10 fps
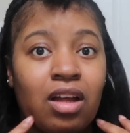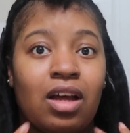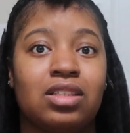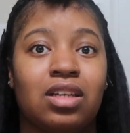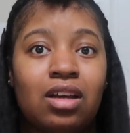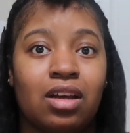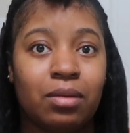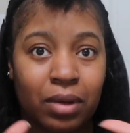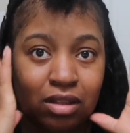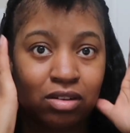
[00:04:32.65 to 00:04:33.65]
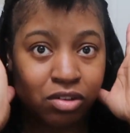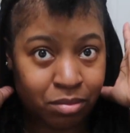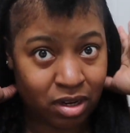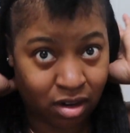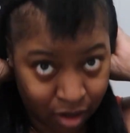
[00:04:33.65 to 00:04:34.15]
I said, I'm about to go
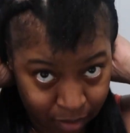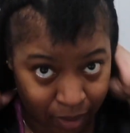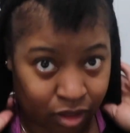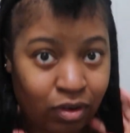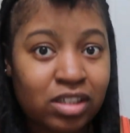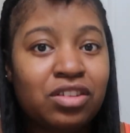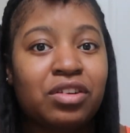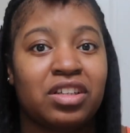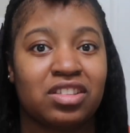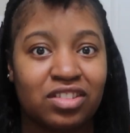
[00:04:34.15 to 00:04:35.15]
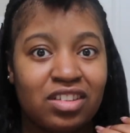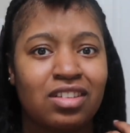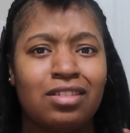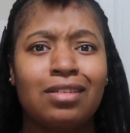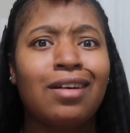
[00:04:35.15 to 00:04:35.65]
do my hair. I ain't about to watch no history.
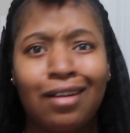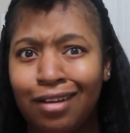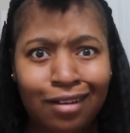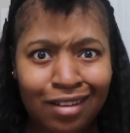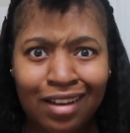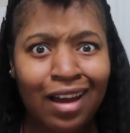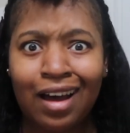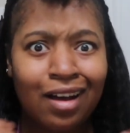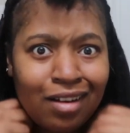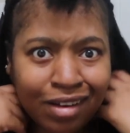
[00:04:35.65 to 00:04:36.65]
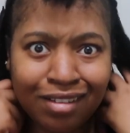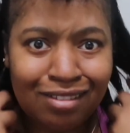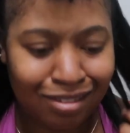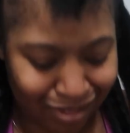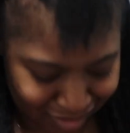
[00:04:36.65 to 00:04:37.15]

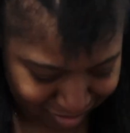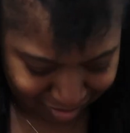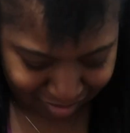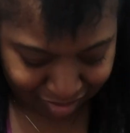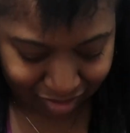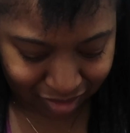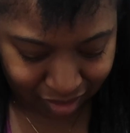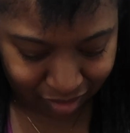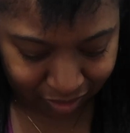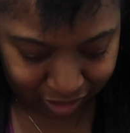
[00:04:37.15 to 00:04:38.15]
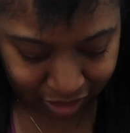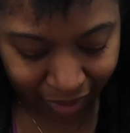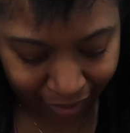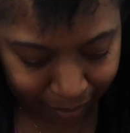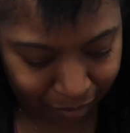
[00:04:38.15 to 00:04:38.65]
Oh, I don't watch
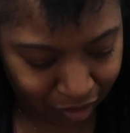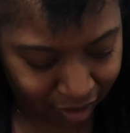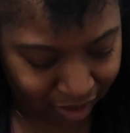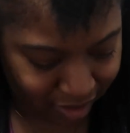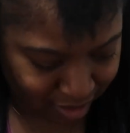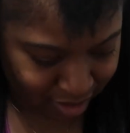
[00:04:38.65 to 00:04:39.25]
that, boy.